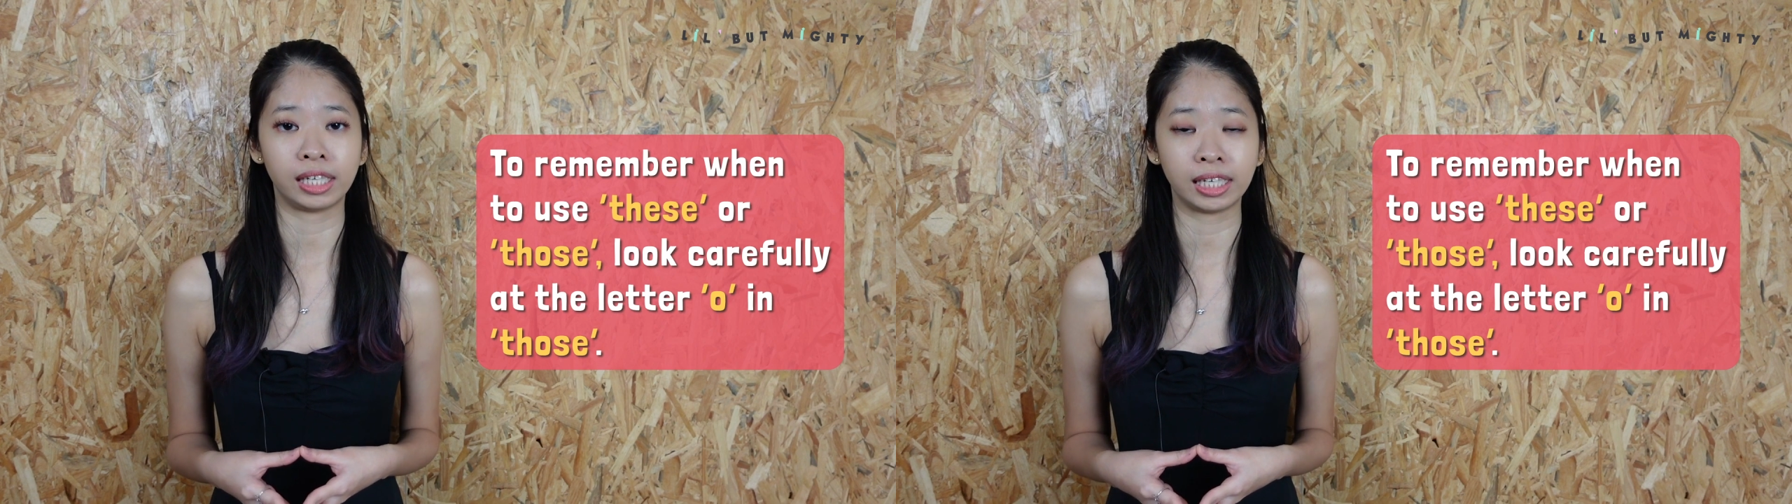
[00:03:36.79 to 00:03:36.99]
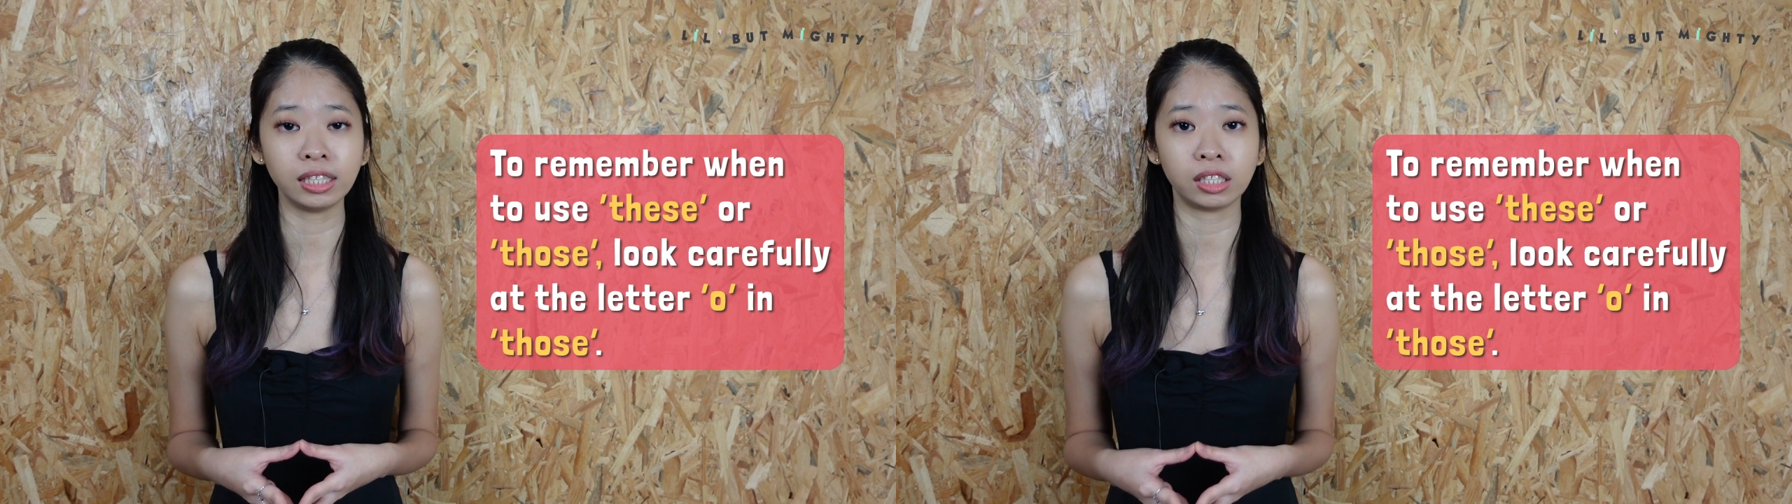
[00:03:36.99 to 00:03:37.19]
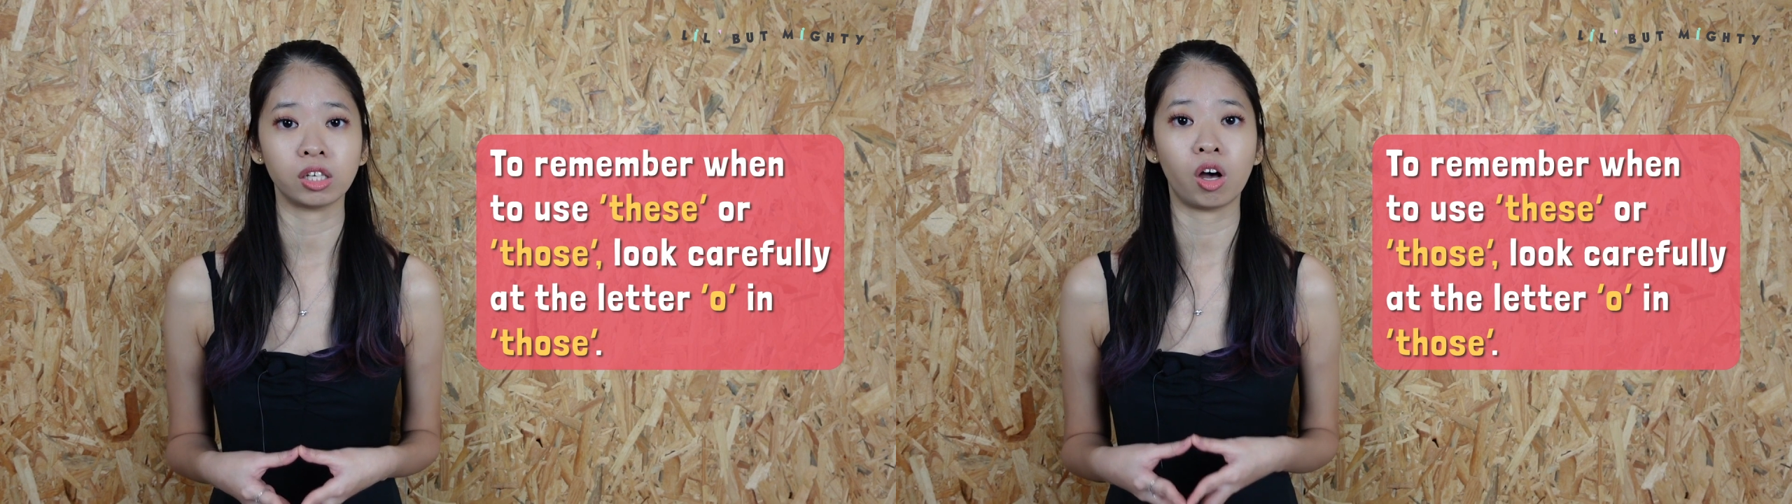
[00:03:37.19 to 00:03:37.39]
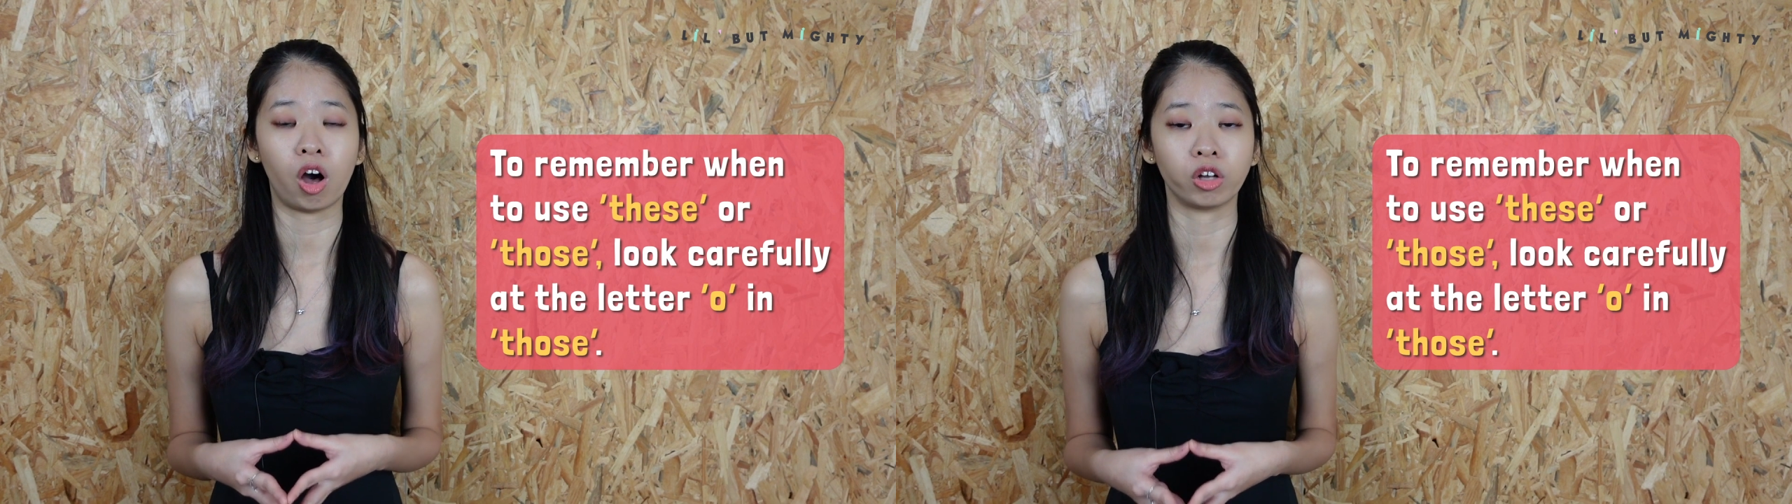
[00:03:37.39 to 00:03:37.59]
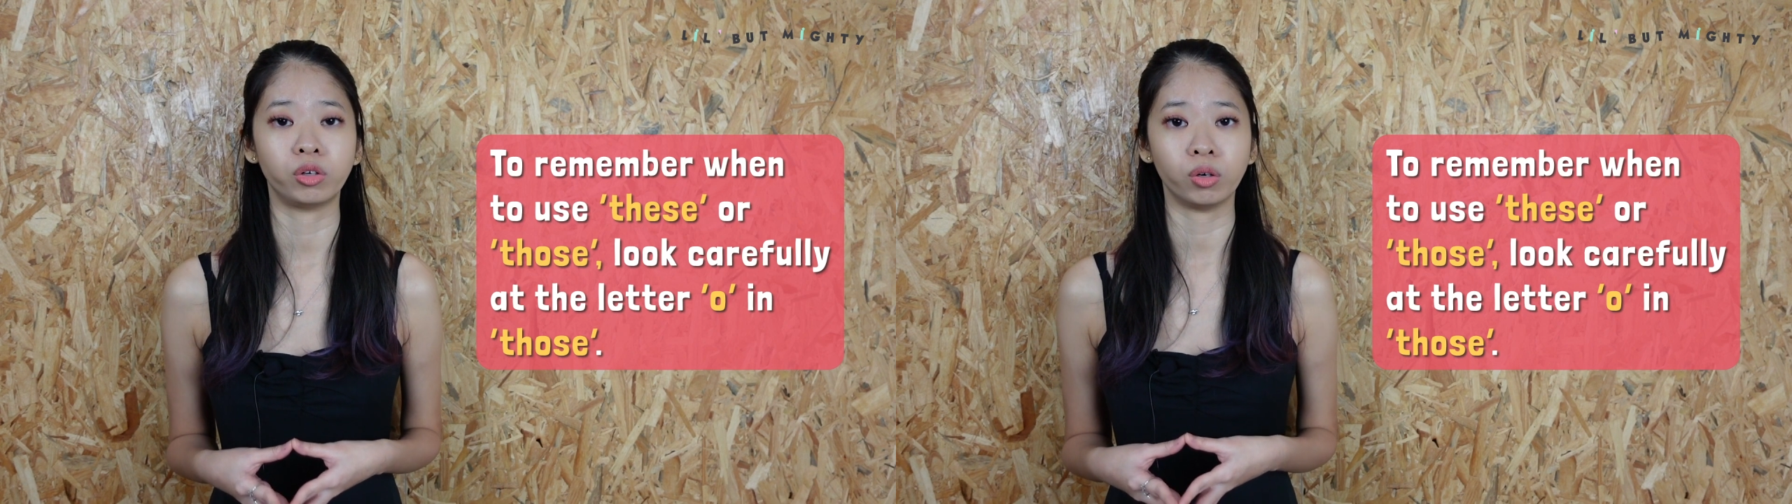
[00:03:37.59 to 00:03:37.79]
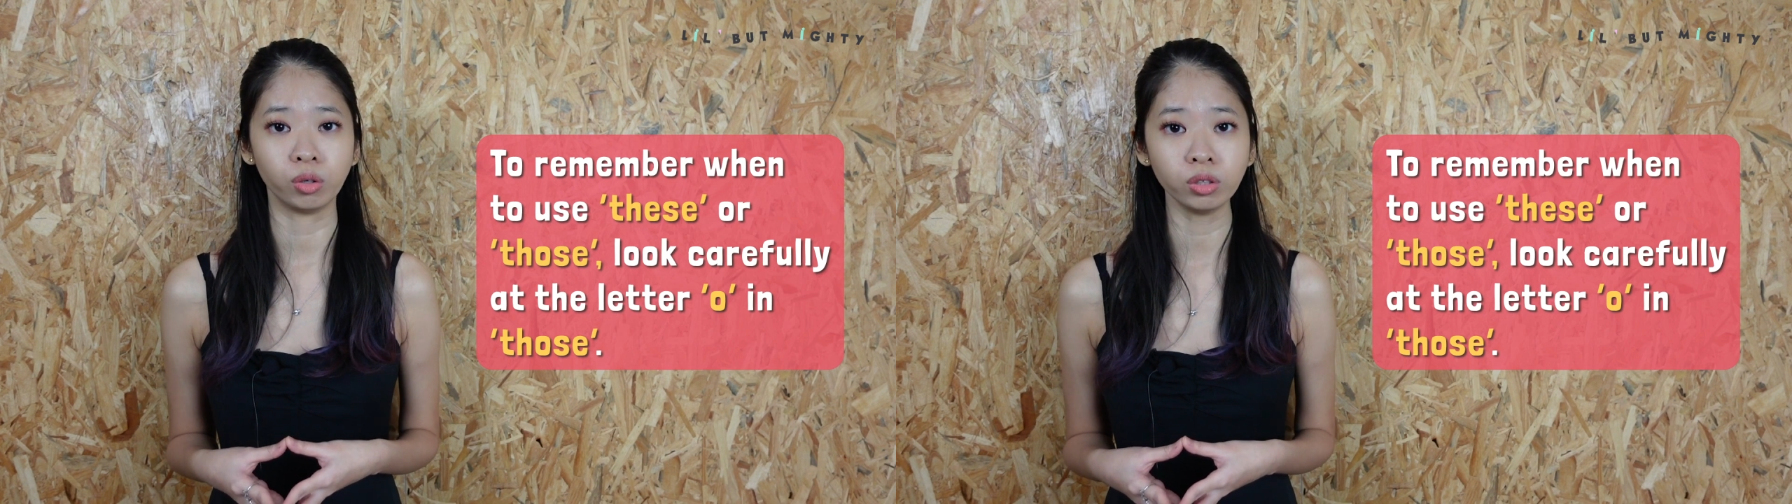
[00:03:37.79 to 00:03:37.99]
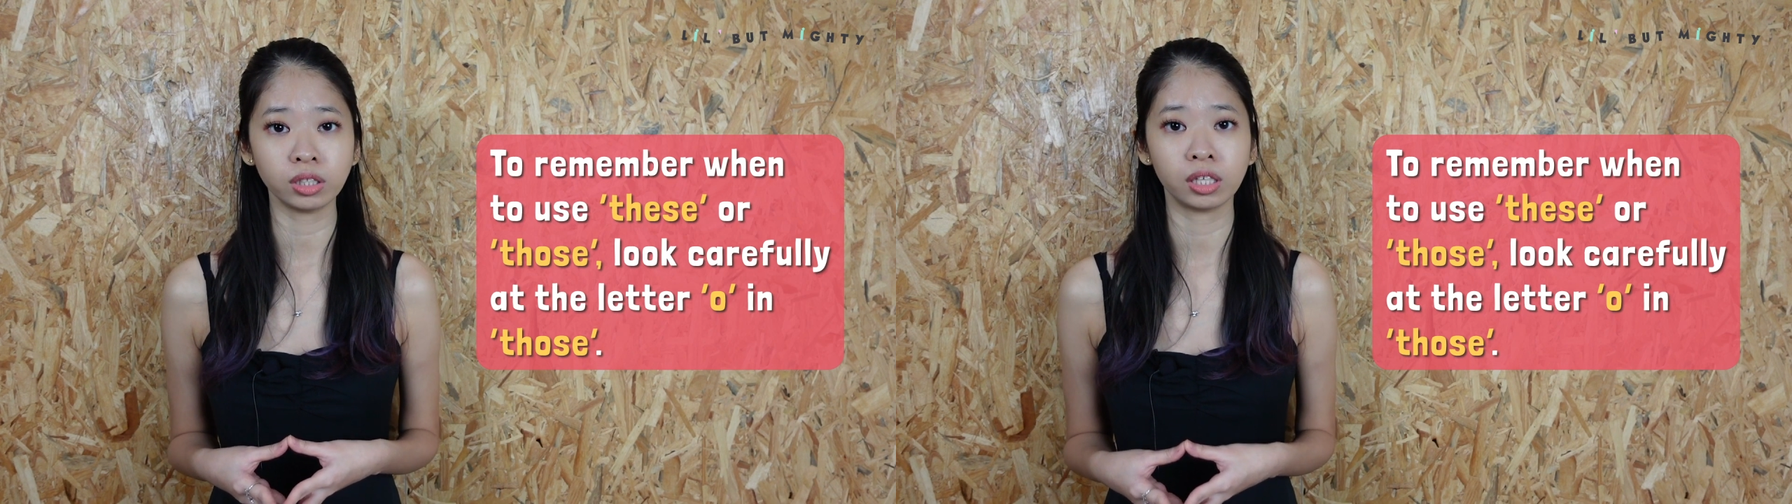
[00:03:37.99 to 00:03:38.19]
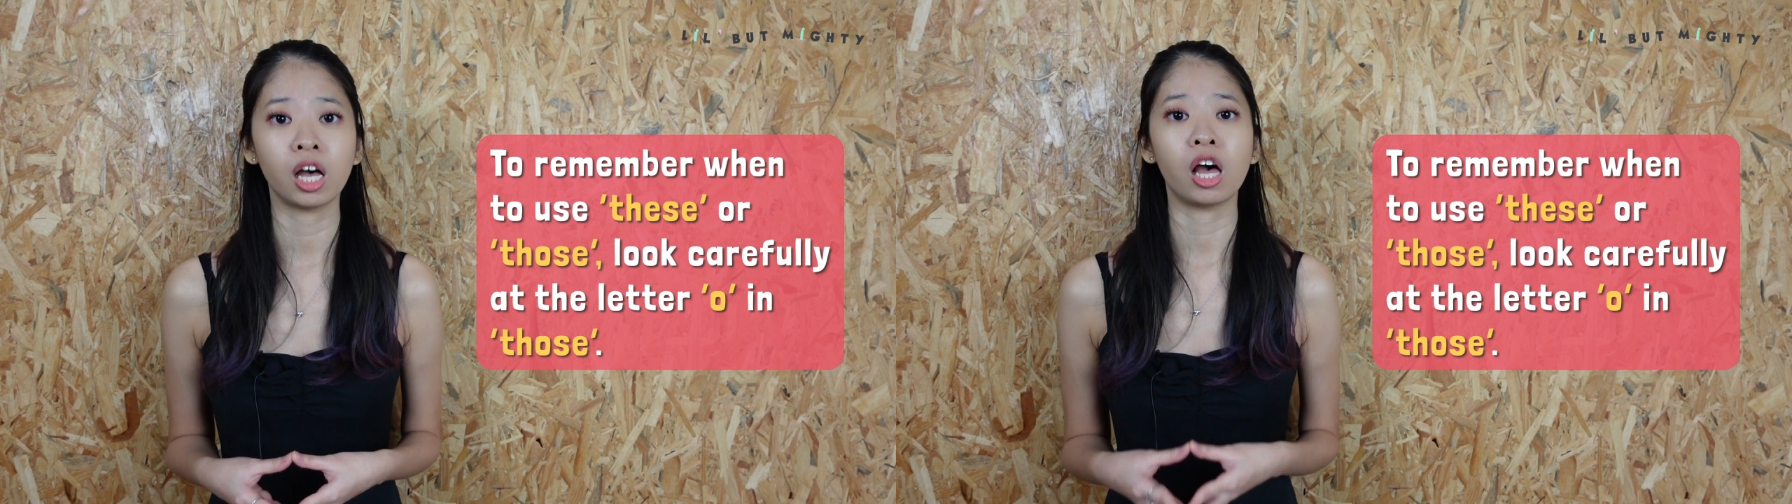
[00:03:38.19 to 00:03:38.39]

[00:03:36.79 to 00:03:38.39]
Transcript: these or those,